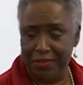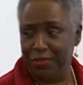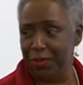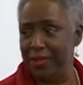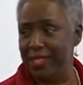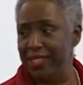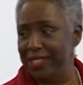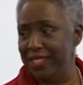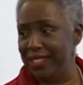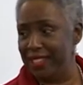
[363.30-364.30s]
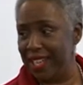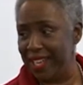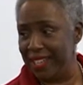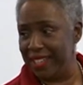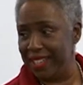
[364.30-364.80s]
from Tennessee
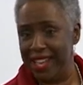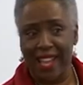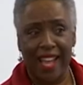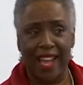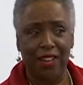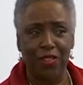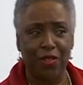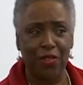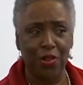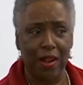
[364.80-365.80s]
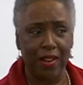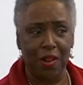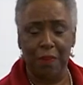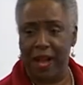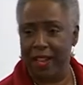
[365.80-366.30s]
State. I don't know, you all
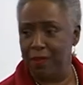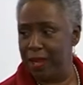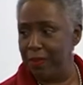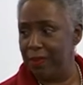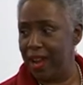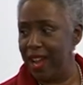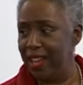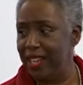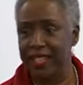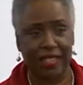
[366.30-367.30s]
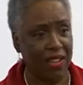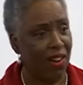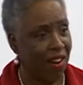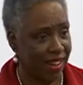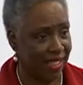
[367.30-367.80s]
know Michael McBride, he's an
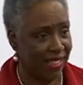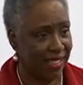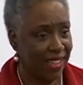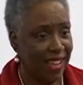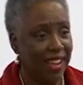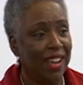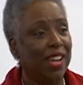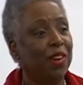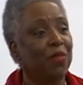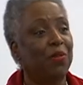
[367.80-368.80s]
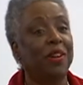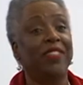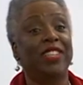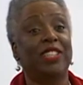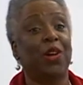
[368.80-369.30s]
artist. Yeah. One
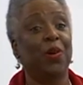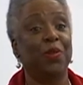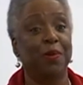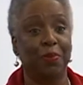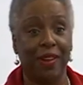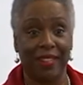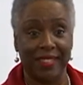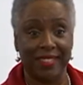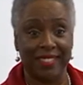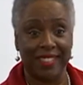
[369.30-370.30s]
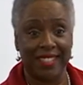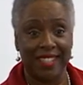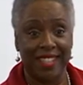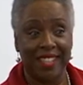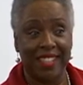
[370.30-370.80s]
of his older brothers
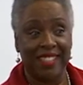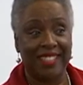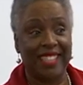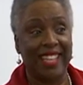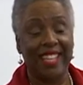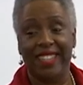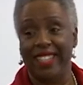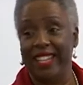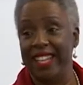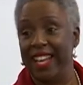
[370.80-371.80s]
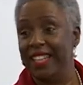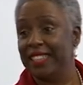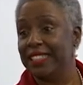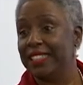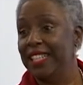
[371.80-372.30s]
said that he had
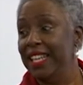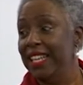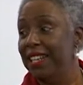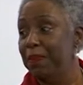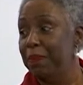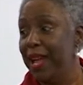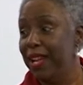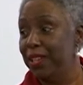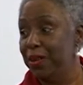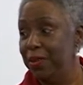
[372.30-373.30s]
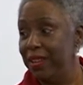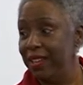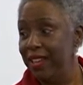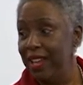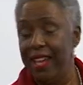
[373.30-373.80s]
to sneak in the back
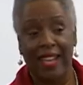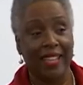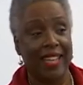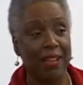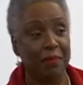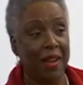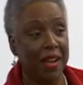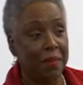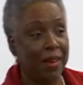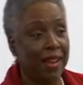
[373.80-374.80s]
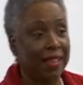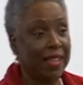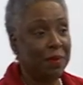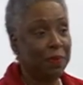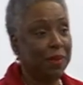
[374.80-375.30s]
door, get Muhammad
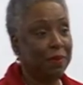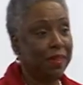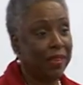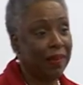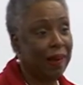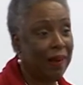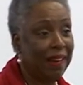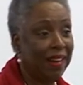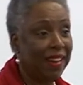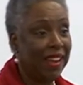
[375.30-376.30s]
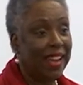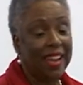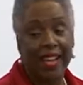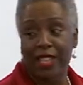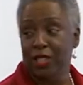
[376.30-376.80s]
Ali, put him in the car,
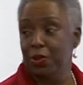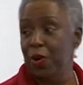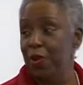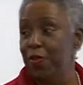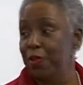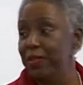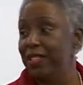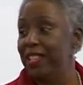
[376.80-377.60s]
and drove him